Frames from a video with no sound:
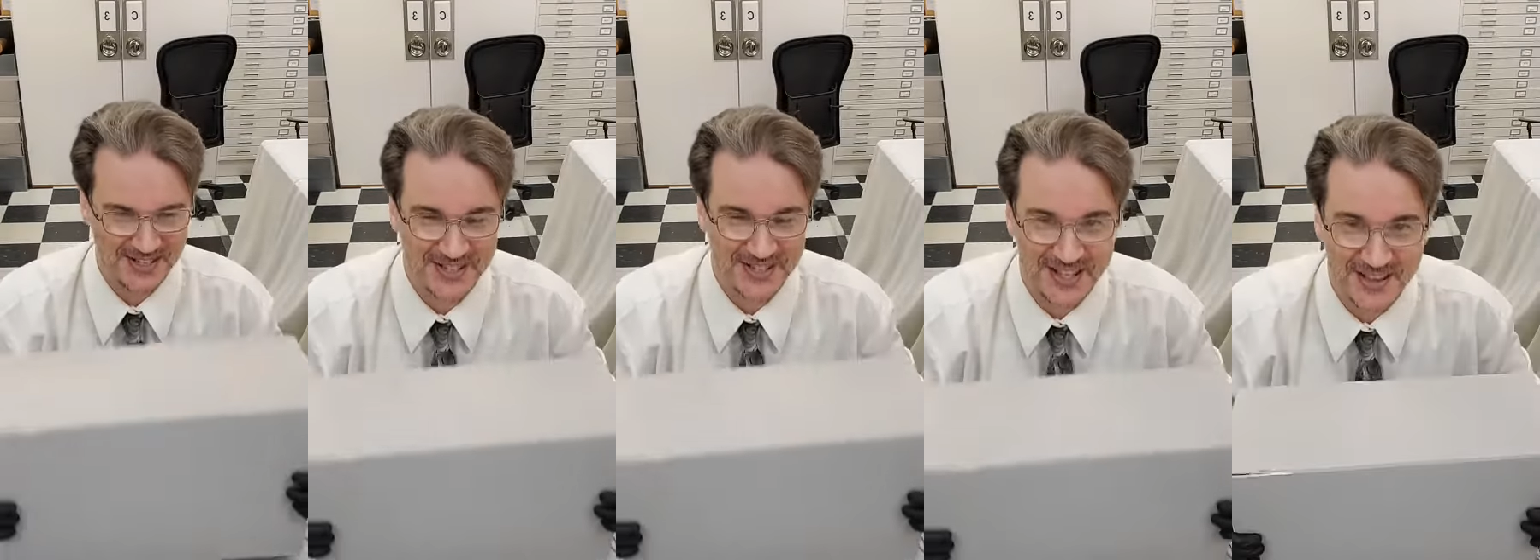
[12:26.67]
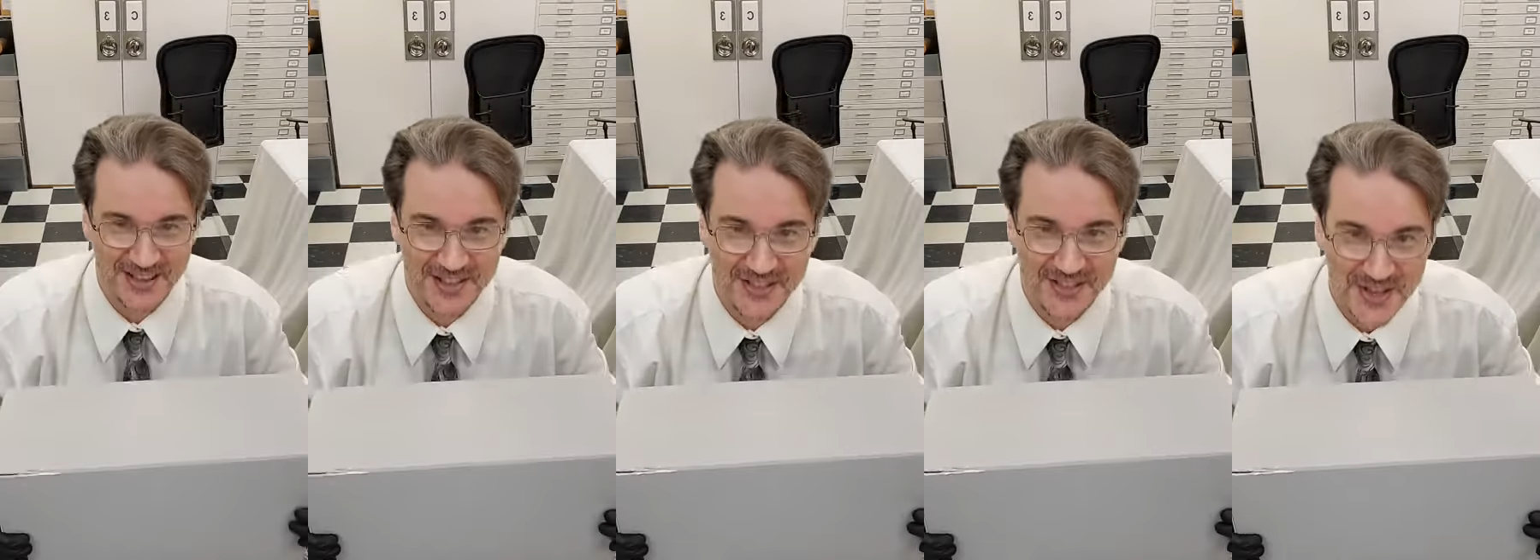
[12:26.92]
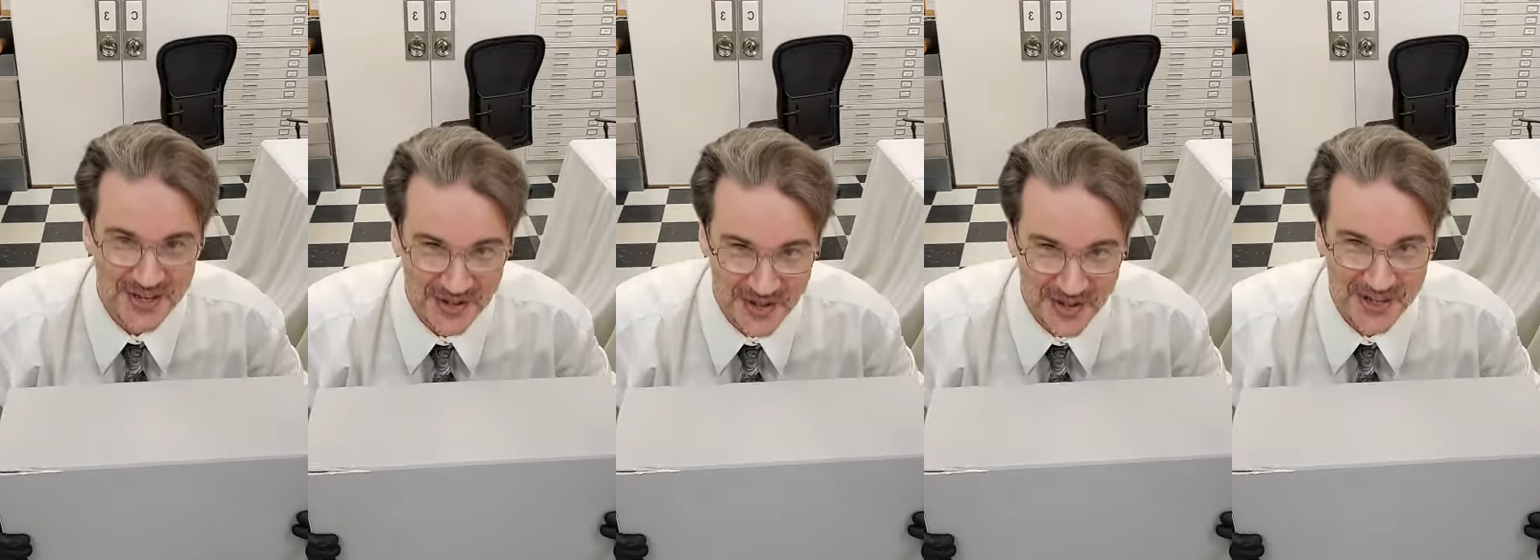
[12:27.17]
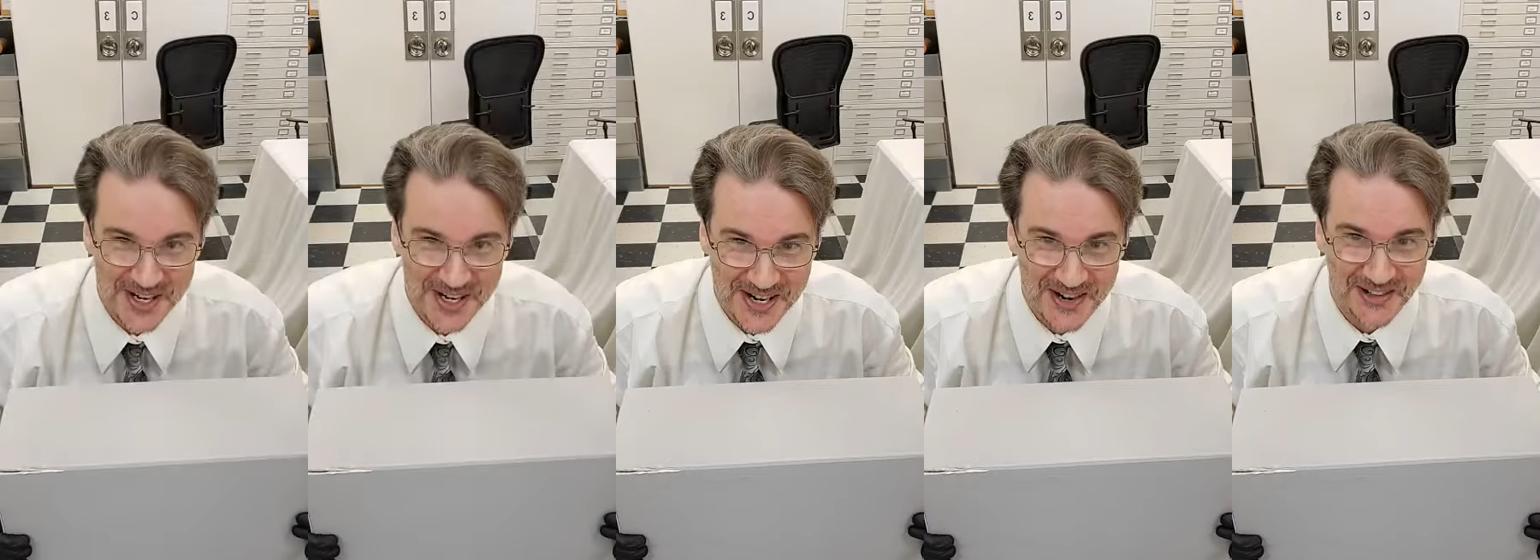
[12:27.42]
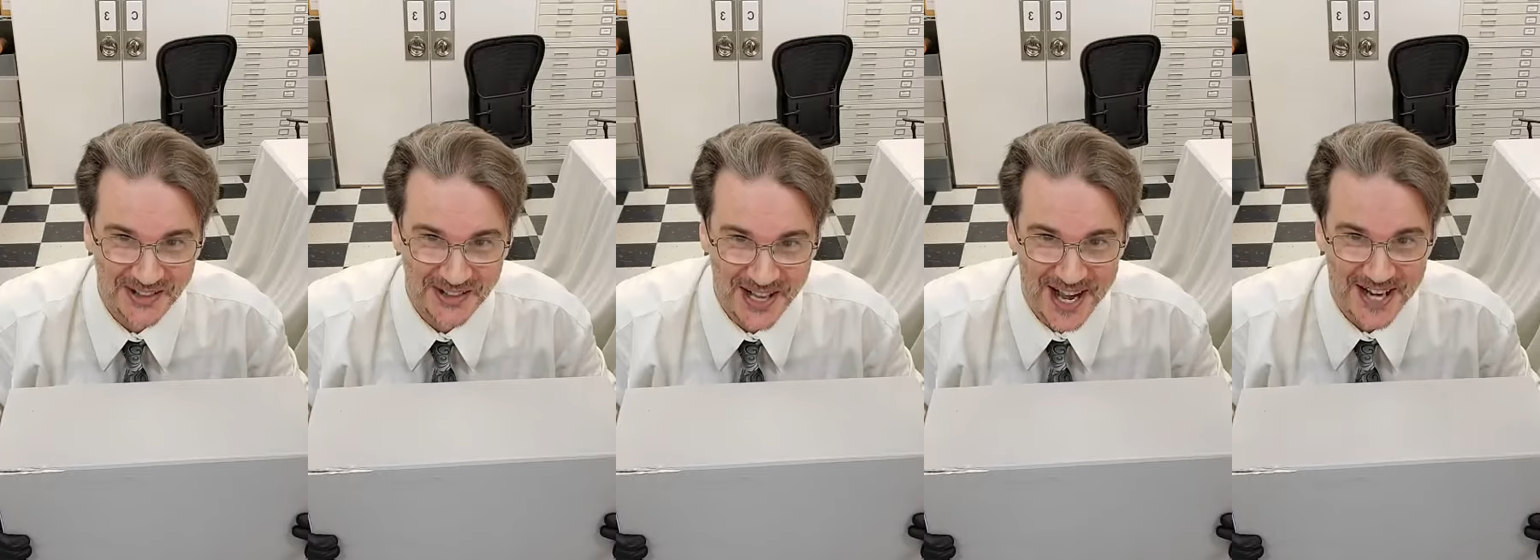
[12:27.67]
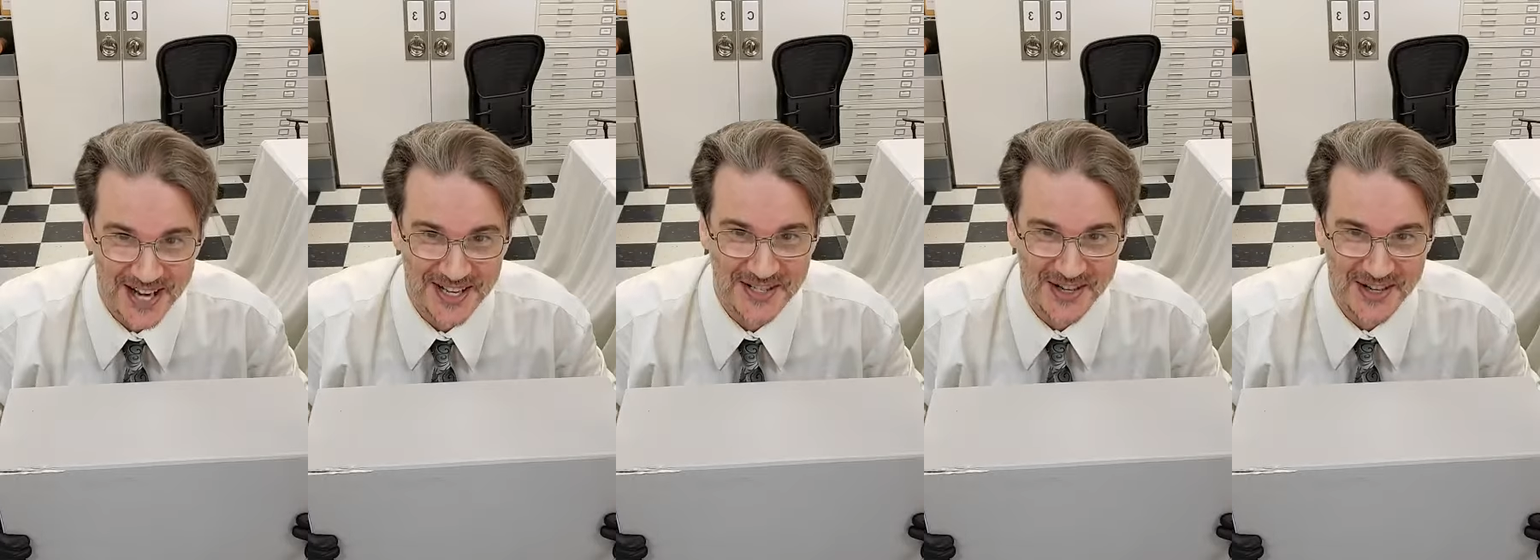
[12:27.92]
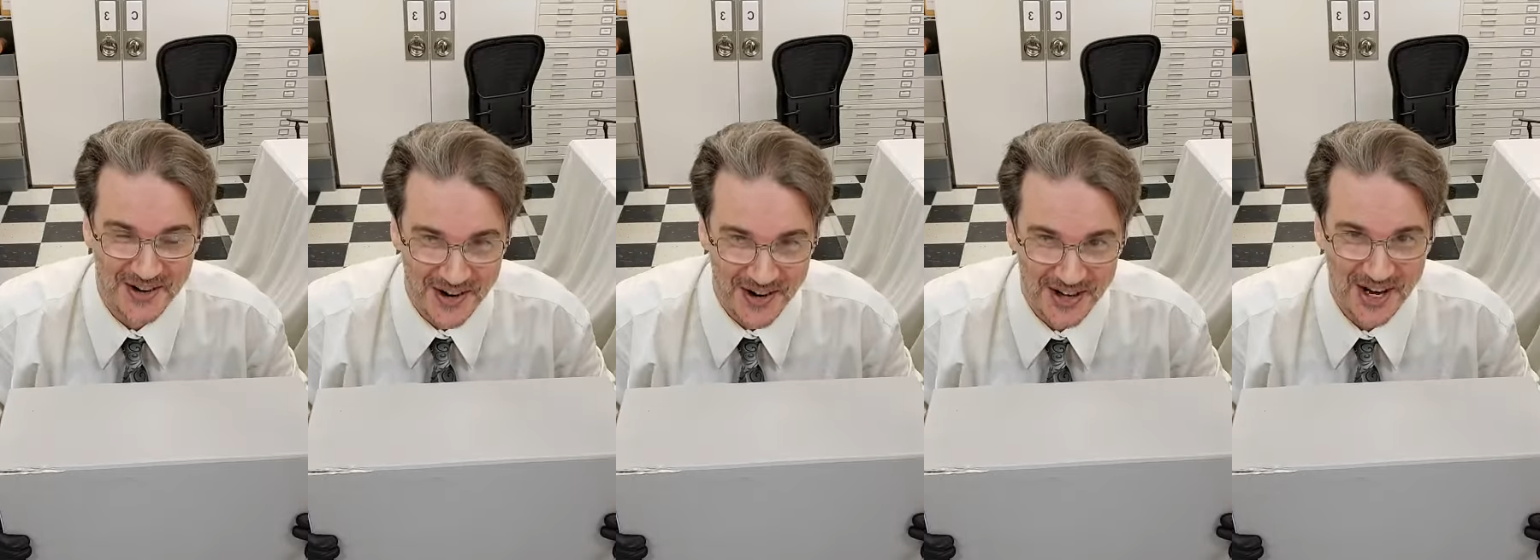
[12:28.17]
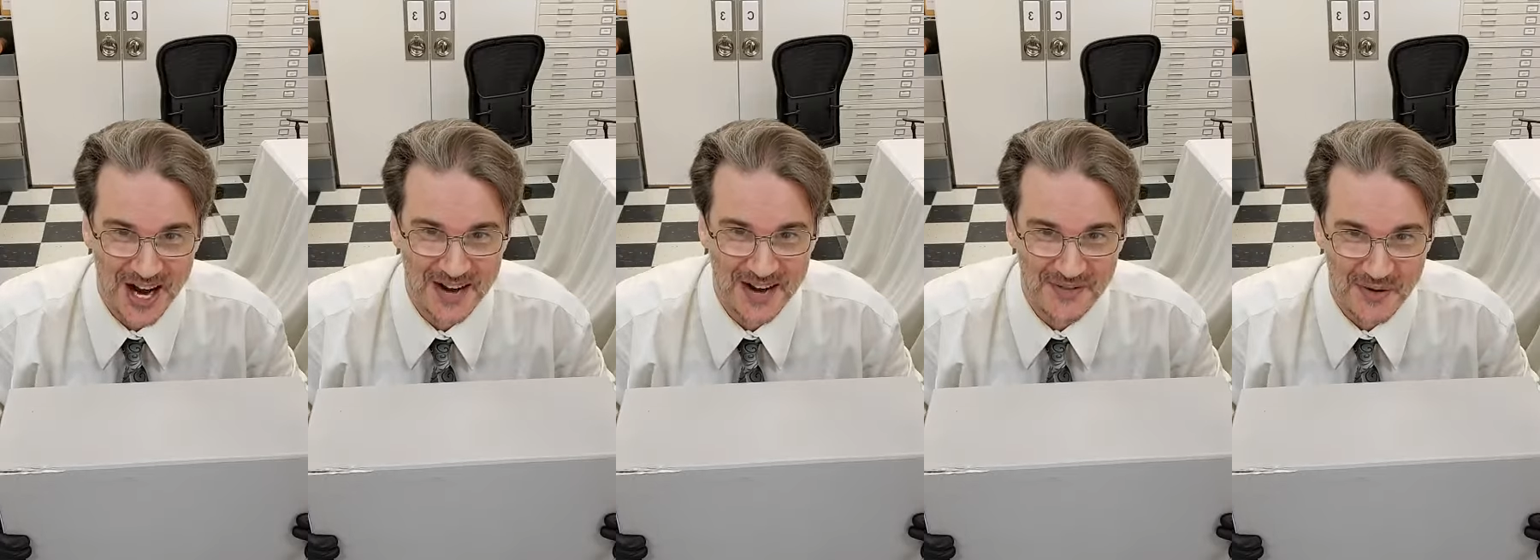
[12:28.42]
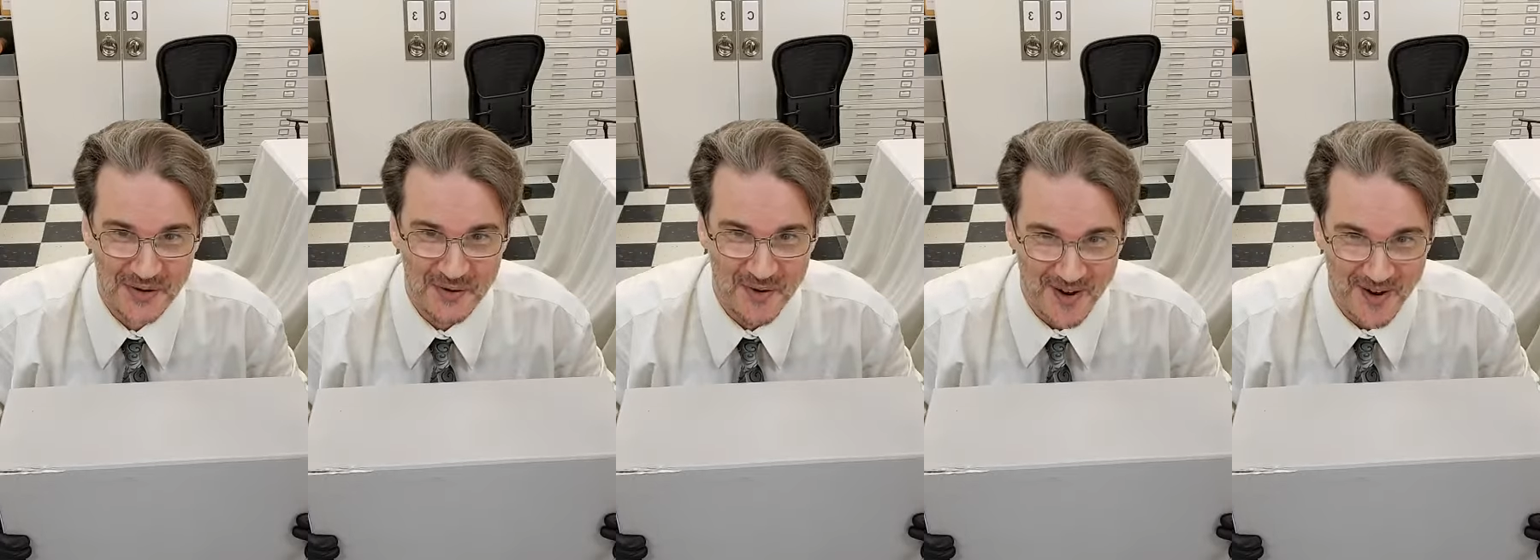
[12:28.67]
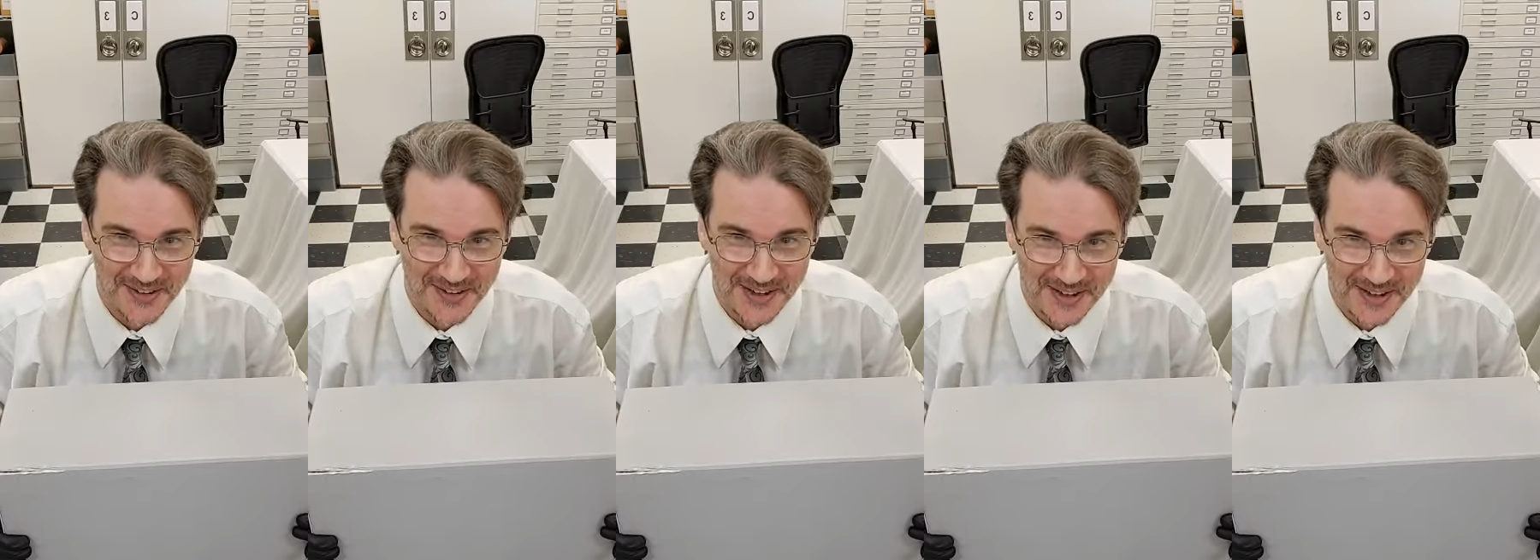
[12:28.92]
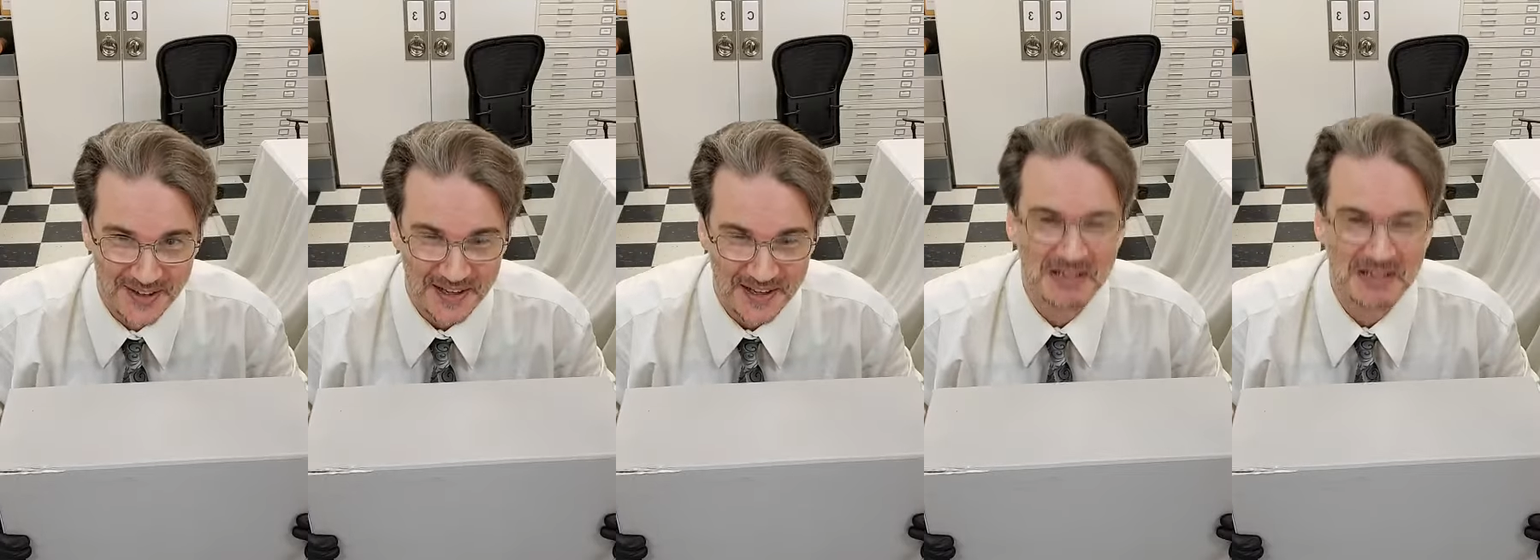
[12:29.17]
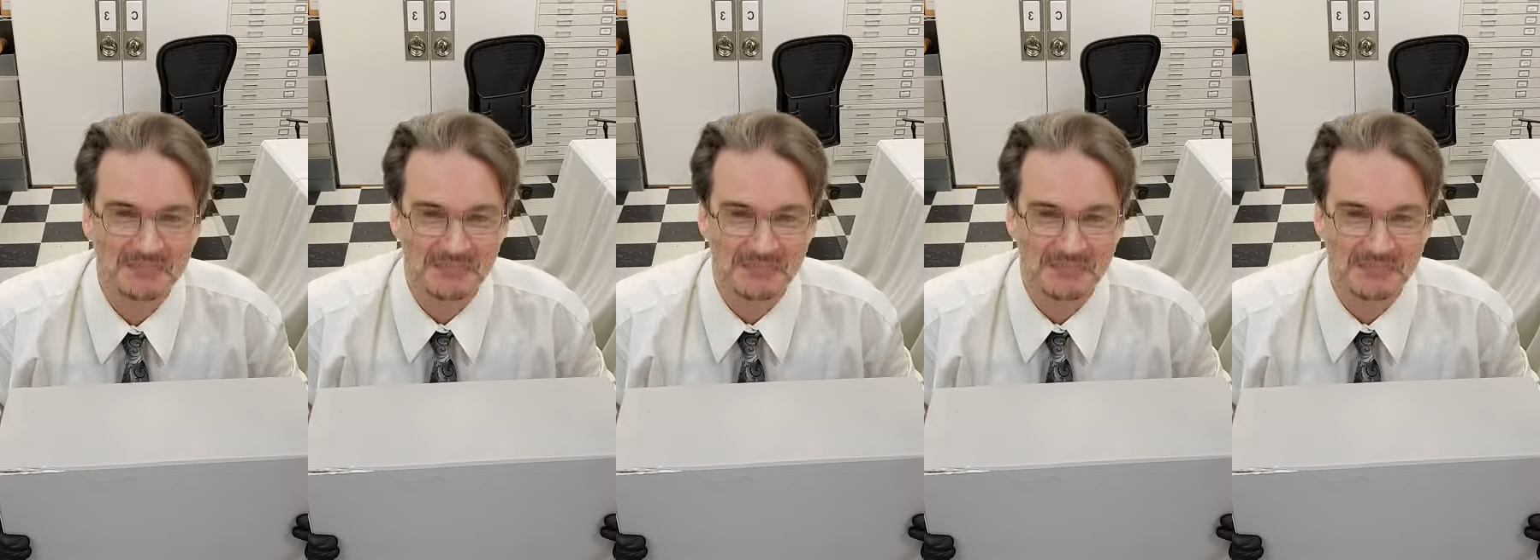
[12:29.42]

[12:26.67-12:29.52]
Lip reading: And the thing you're going to hear a lot is archival quality,